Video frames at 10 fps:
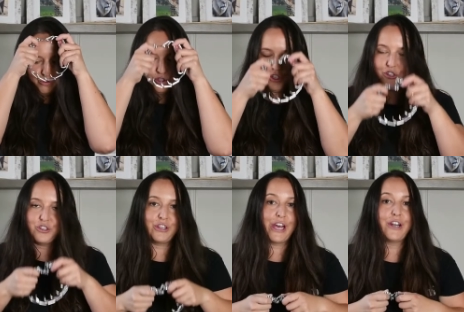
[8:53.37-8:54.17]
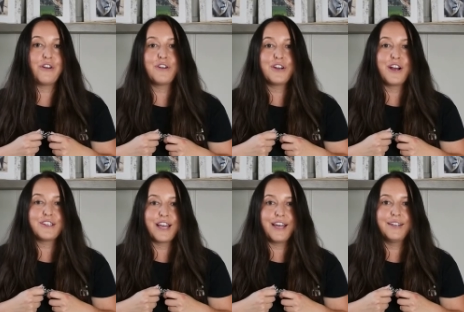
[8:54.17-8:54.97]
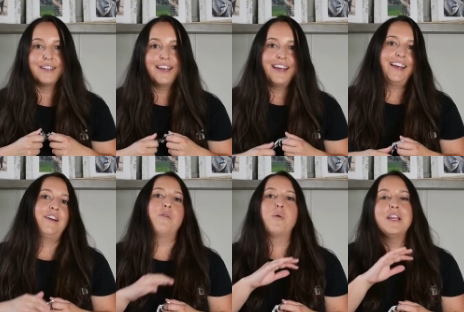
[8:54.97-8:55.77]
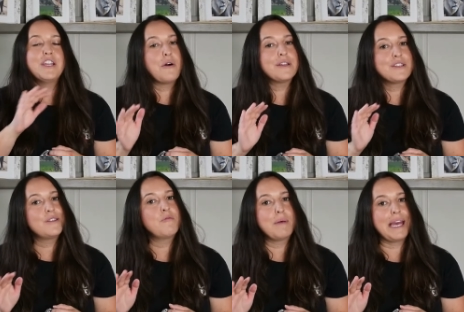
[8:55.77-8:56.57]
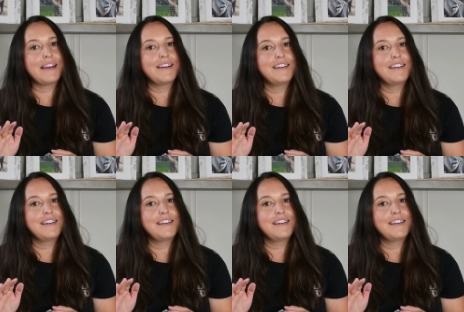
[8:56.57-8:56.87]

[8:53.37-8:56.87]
just slide it over your dog's head, we know it's too big.